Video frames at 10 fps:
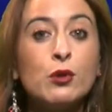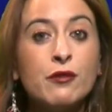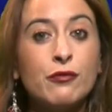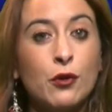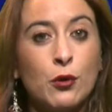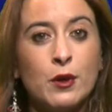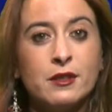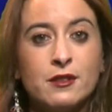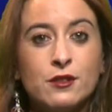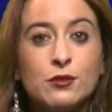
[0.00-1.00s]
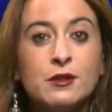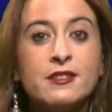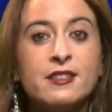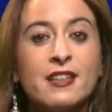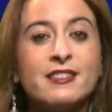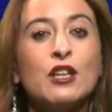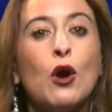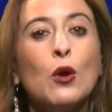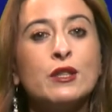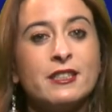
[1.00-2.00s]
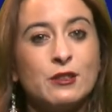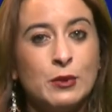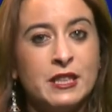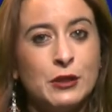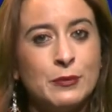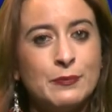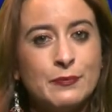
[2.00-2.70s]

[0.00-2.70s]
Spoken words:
looking forward to discussing all this with you.